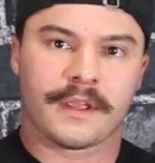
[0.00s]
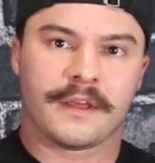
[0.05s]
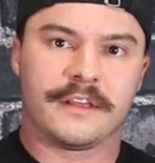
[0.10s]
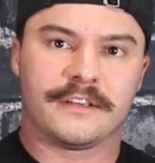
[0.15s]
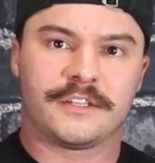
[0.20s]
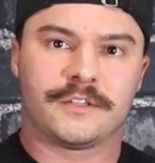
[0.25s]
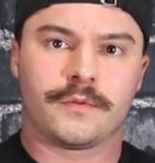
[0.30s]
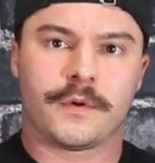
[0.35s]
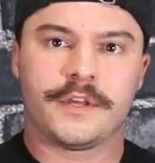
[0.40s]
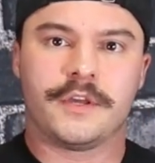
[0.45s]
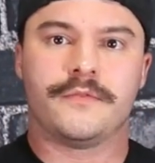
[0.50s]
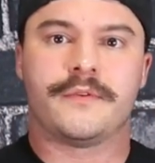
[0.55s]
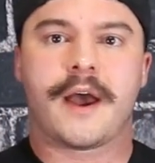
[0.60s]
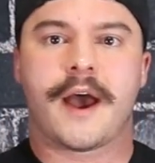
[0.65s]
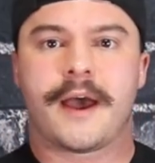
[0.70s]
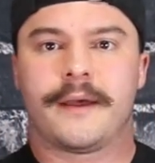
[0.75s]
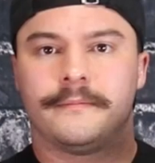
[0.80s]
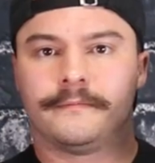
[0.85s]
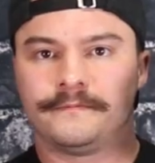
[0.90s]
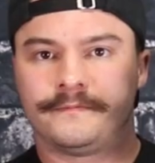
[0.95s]
This is what you
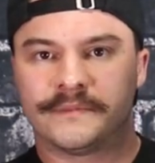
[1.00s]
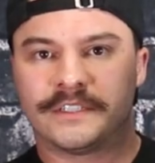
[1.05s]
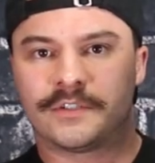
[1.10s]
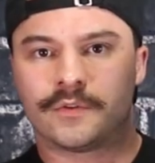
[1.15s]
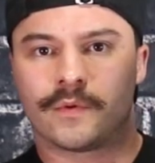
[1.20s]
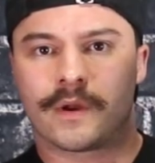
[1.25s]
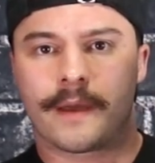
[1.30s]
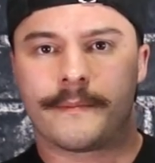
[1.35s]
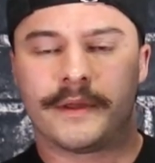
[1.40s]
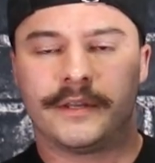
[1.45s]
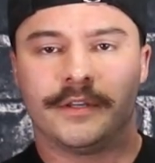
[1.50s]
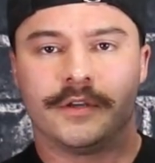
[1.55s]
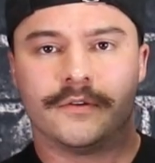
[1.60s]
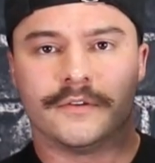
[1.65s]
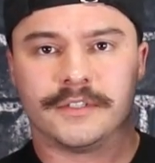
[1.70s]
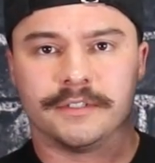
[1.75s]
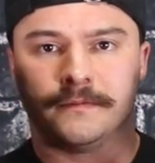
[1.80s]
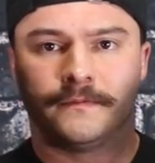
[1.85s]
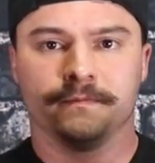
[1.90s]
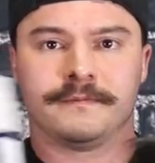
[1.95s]
got. This is what I've been
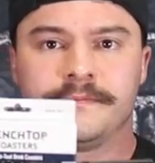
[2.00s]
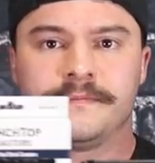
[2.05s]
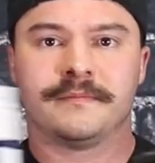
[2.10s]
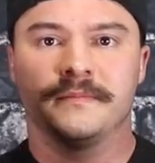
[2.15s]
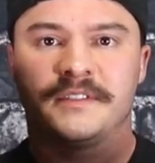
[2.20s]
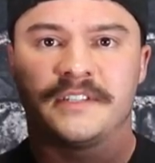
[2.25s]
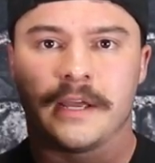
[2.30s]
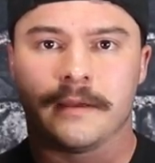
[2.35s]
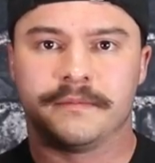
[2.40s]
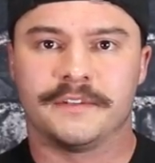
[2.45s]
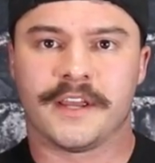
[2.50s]
using. Same.